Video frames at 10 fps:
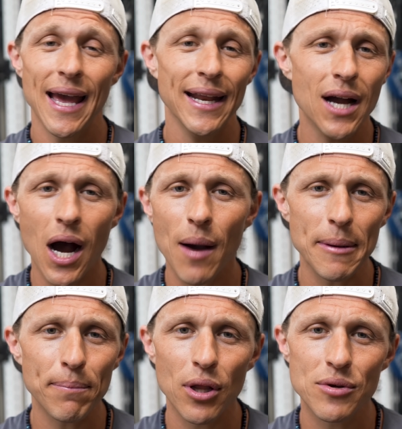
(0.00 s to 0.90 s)
and
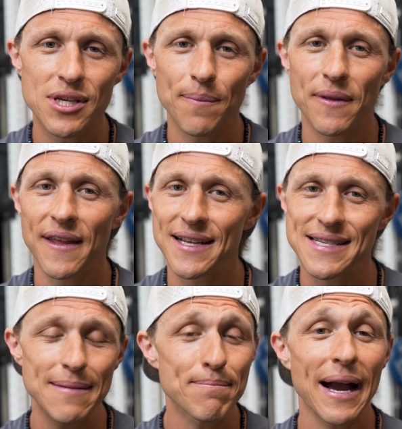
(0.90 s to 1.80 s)
comment below something that has
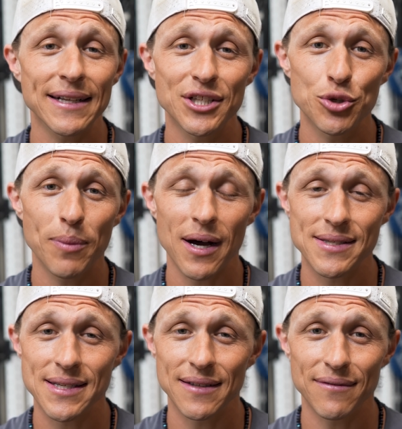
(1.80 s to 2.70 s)
impacted you
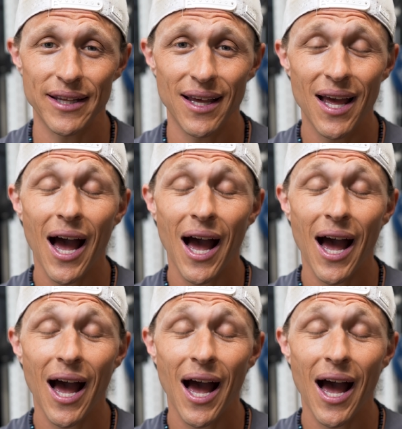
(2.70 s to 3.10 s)
positively.